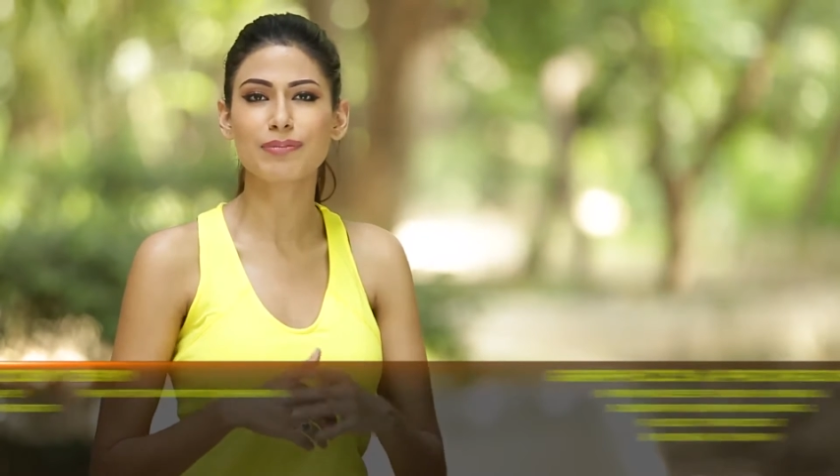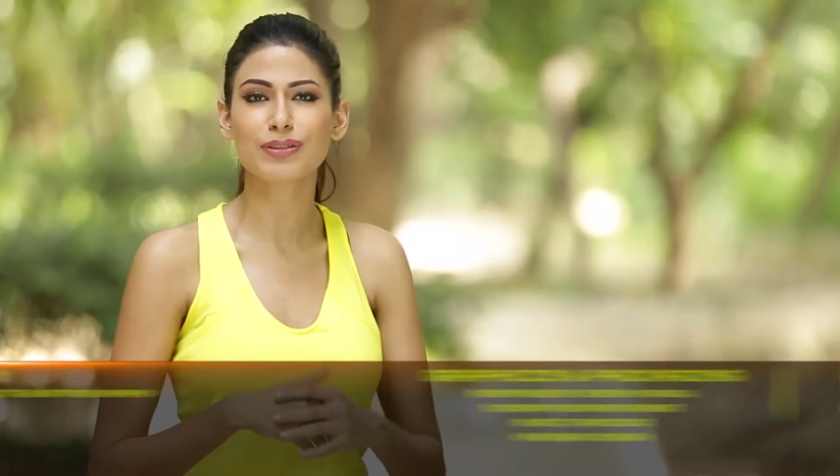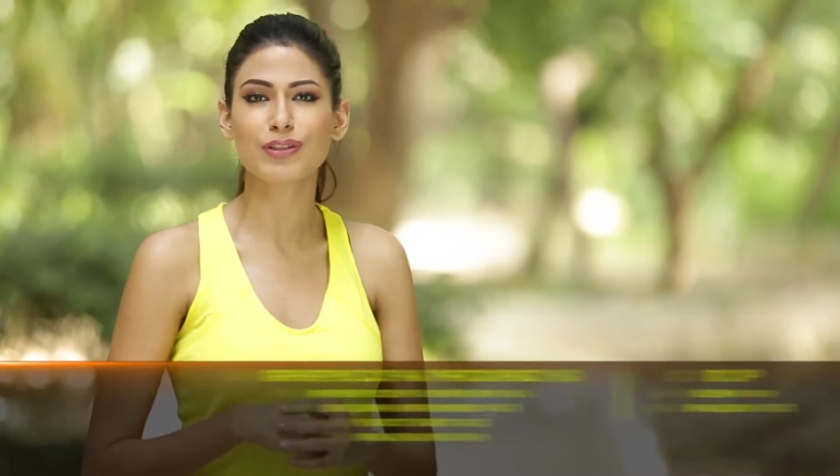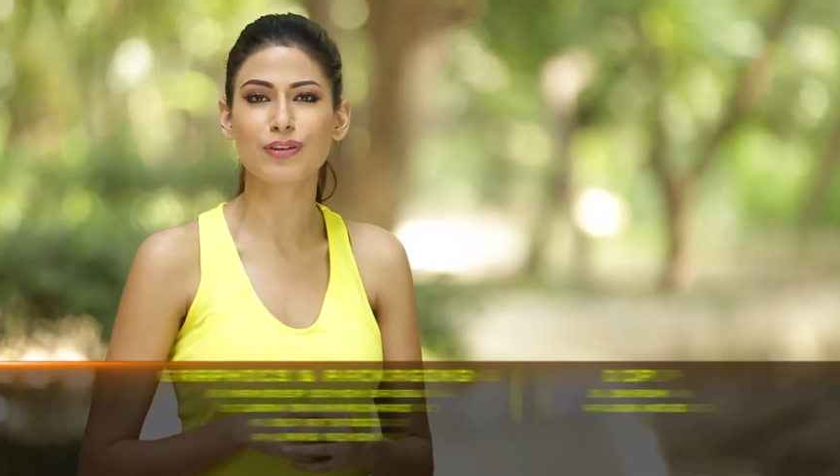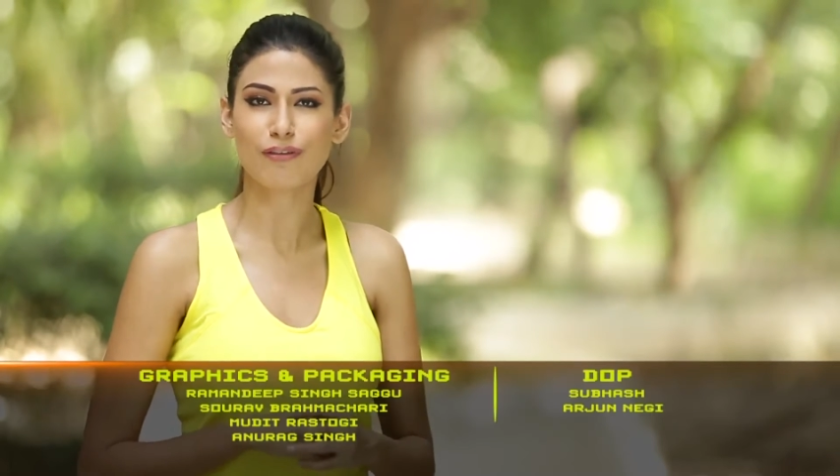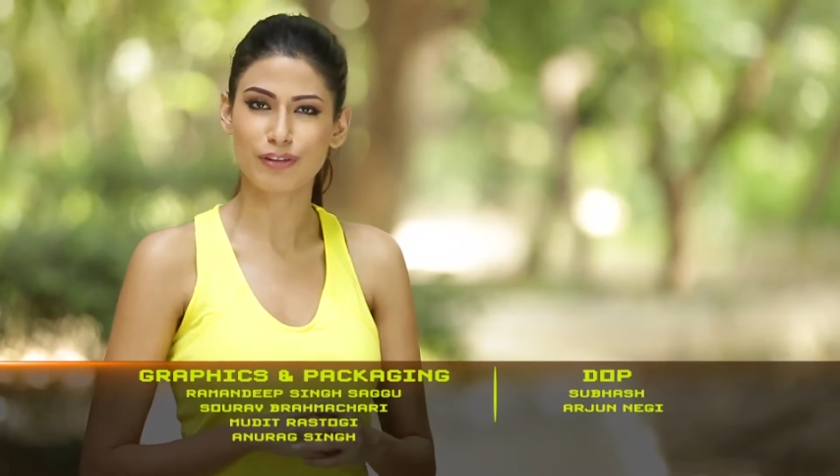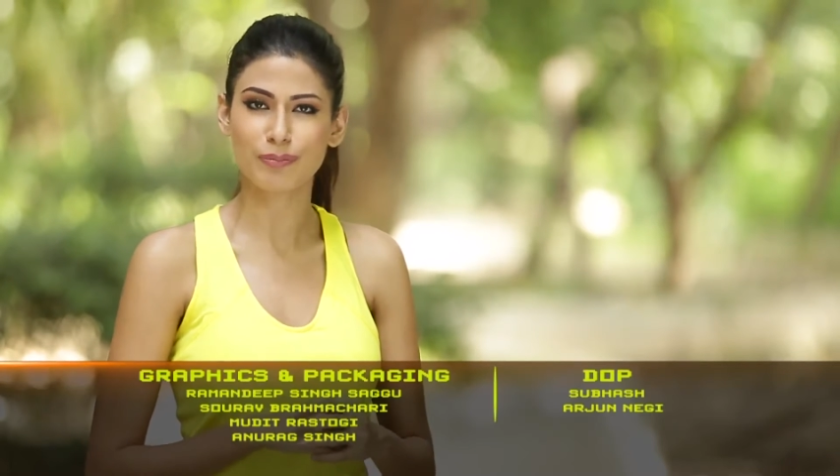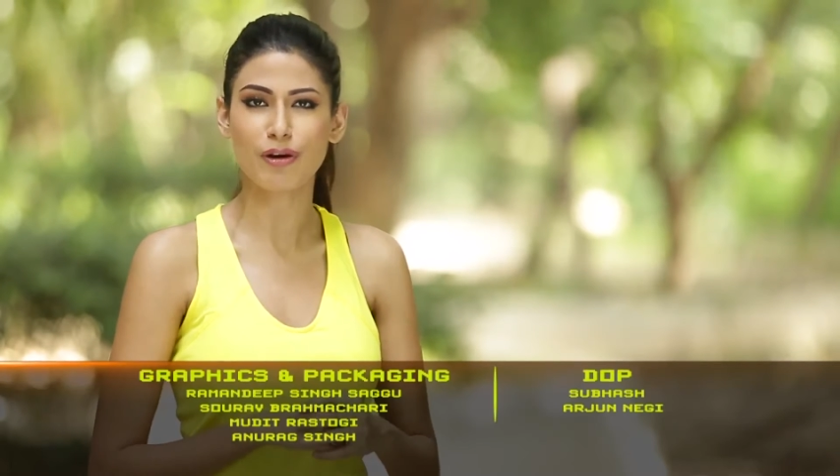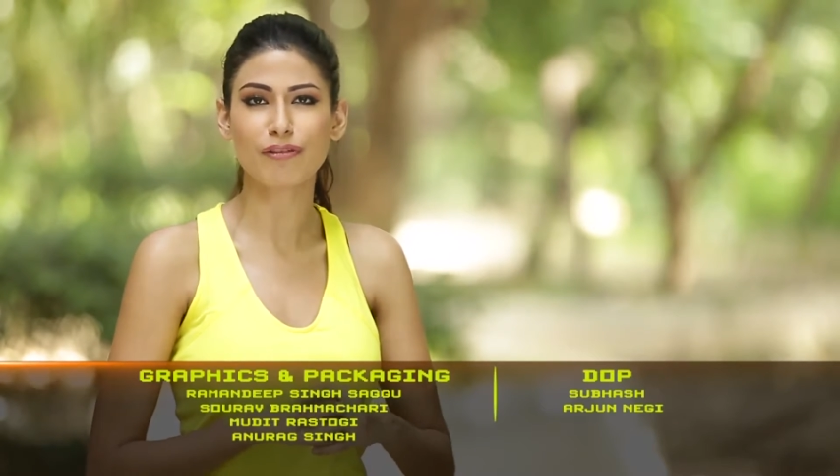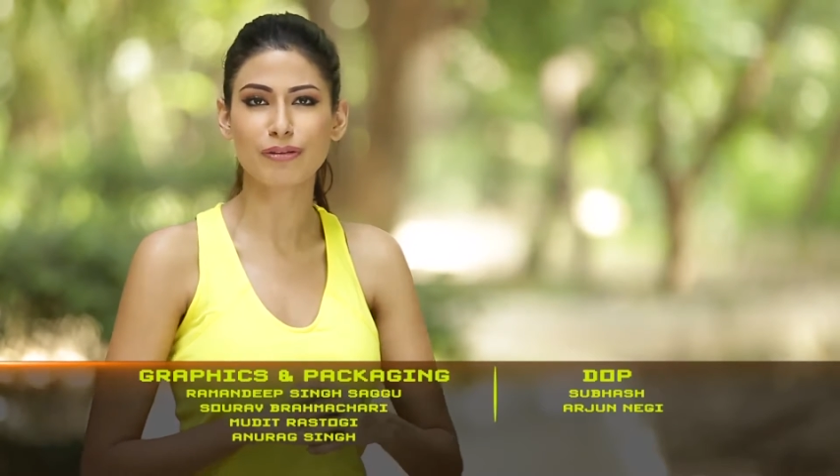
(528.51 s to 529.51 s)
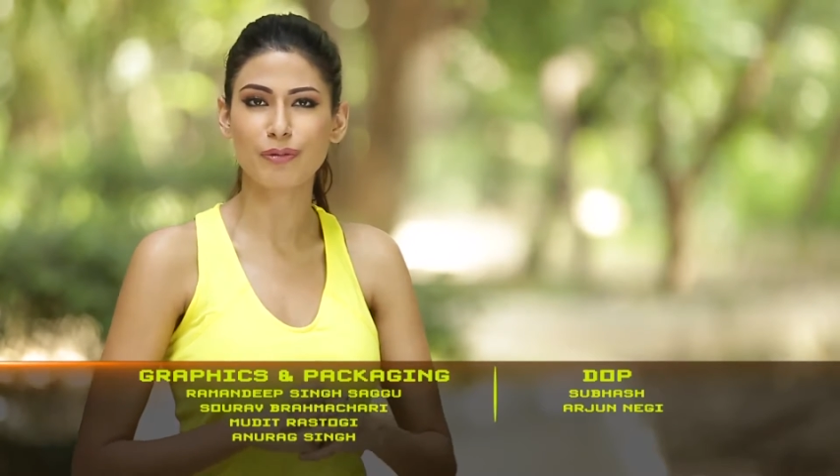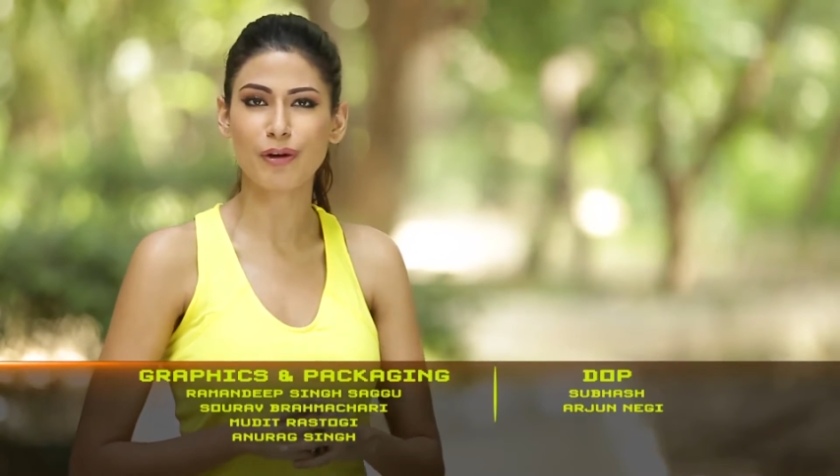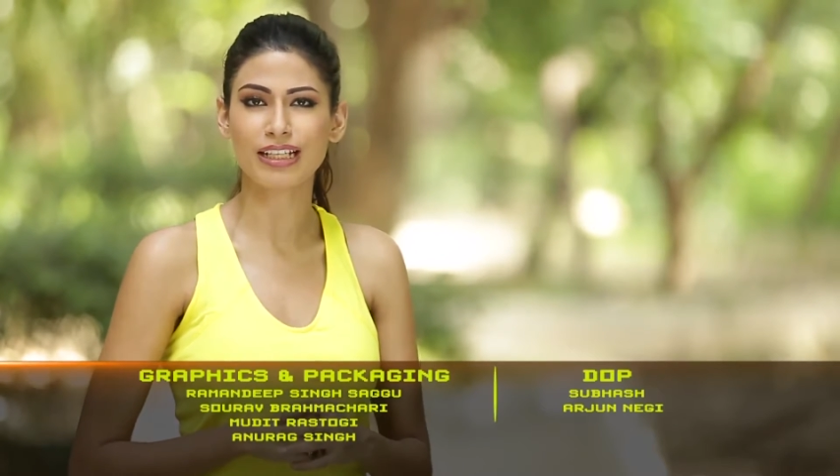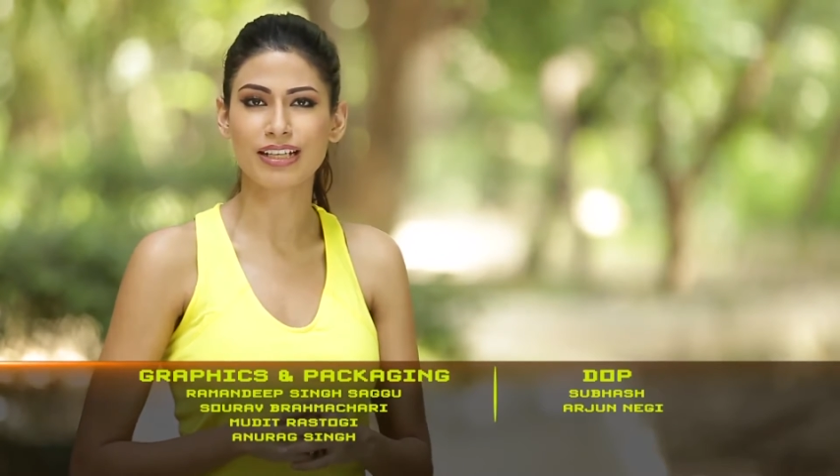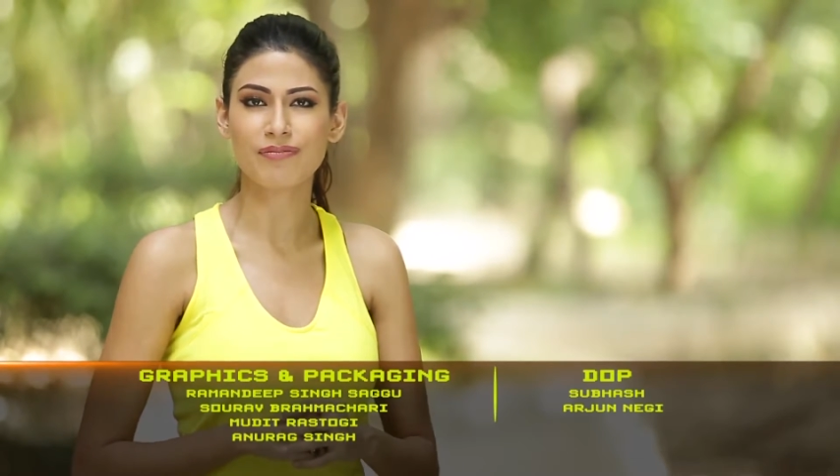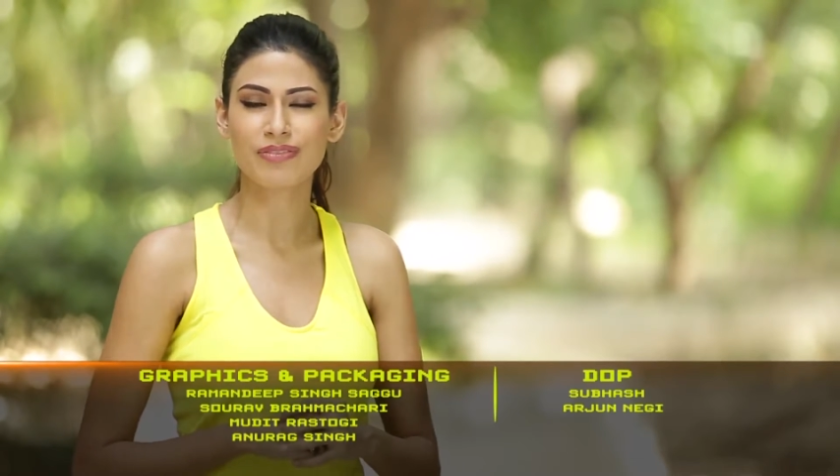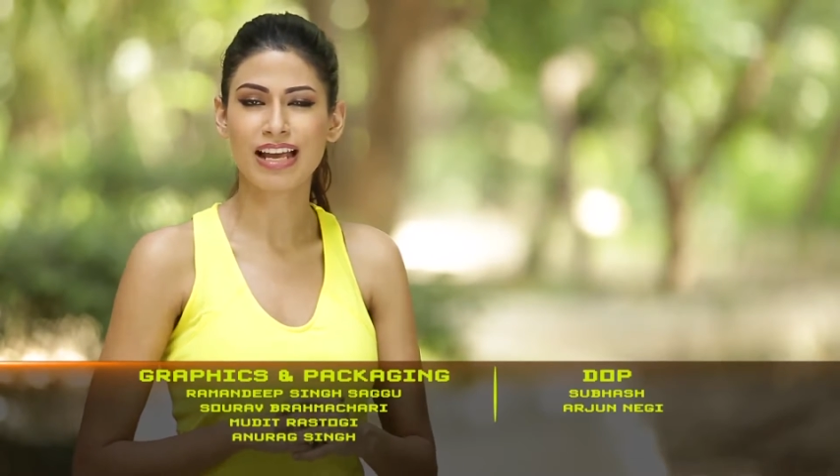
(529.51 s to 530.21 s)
episode of The Perfect Body,